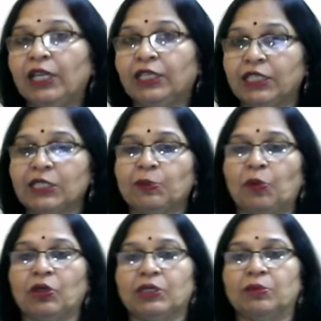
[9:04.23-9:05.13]
it is
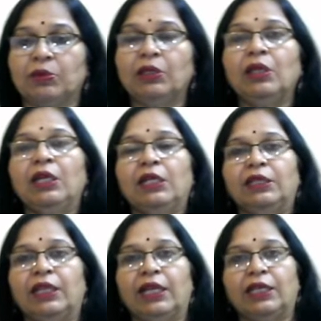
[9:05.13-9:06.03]
possible
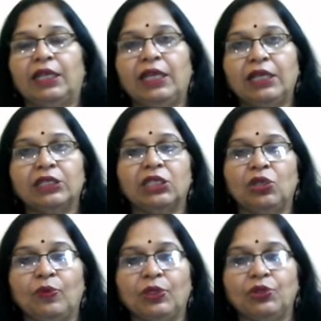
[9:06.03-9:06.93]
that each
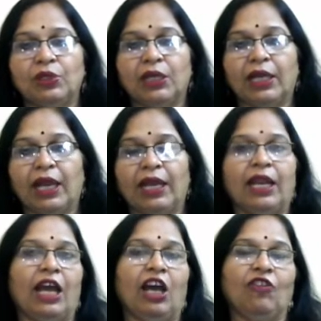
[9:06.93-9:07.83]
individual can
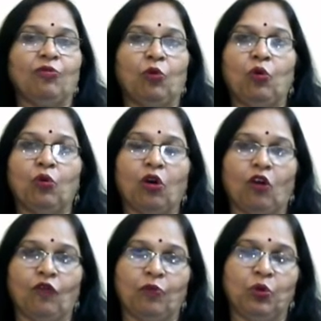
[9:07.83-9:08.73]
have more
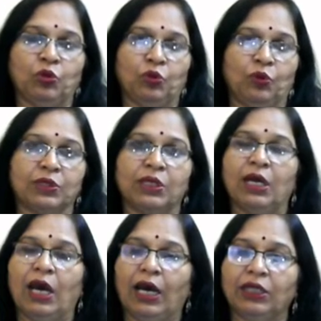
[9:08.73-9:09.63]
of both goods.
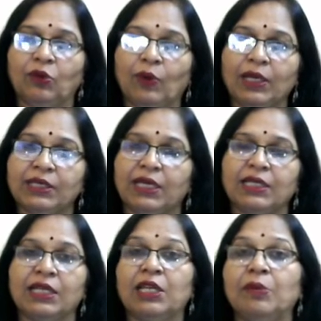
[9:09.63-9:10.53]
Otherwise, there
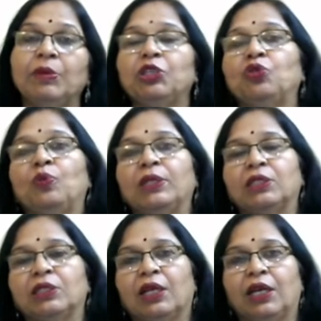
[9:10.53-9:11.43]
is a limit to
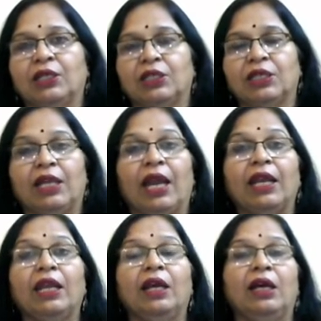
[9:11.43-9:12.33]
which the country
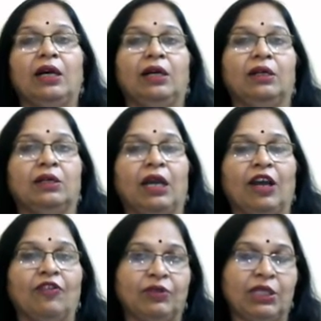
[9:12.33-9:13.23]
can
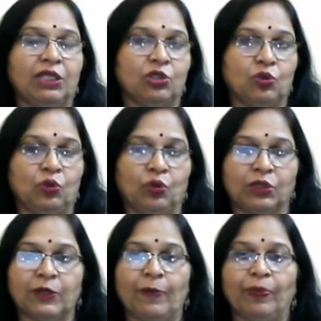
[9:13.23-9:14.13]
have these two
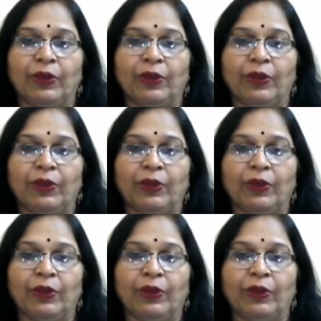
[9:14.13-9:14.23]
goods.